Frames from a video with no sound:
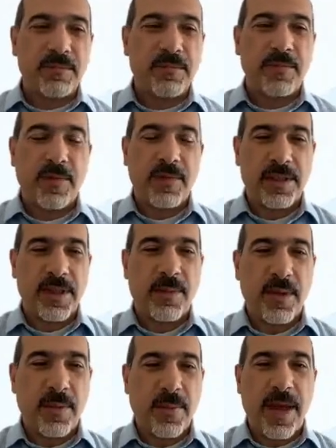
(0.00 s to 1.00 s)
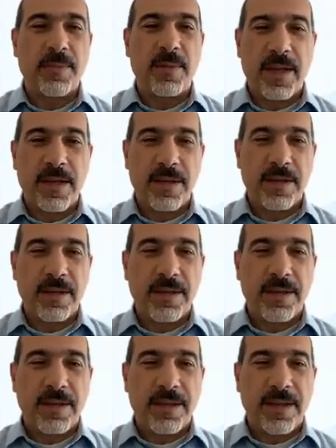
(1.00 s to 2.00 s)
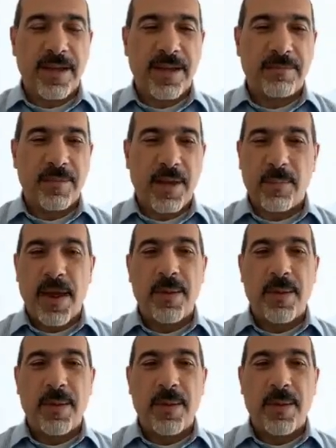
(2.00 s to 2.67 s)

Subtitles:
for example, a pipeline, that